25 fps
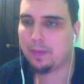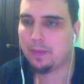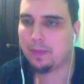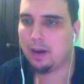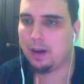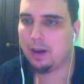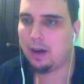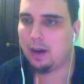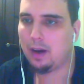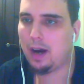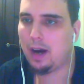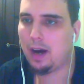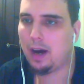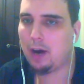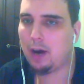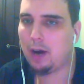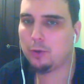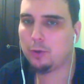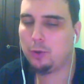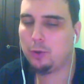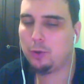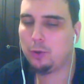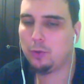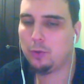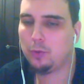how
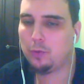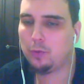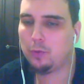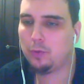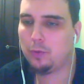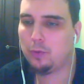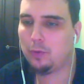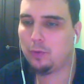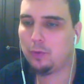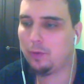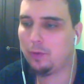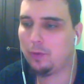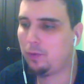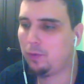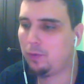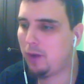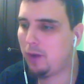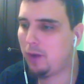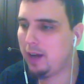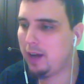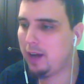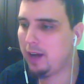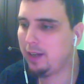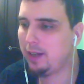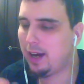to
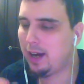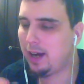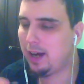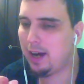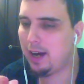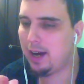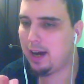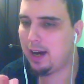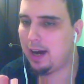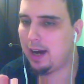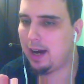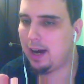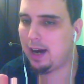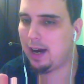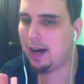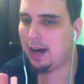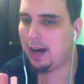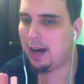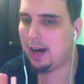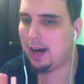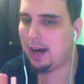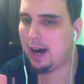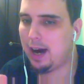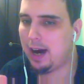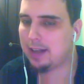find
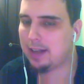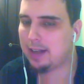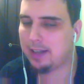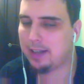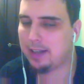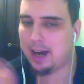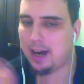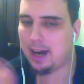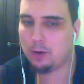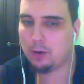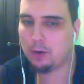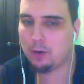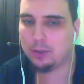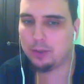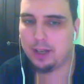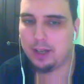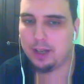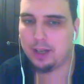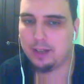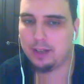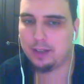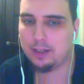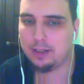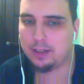us out and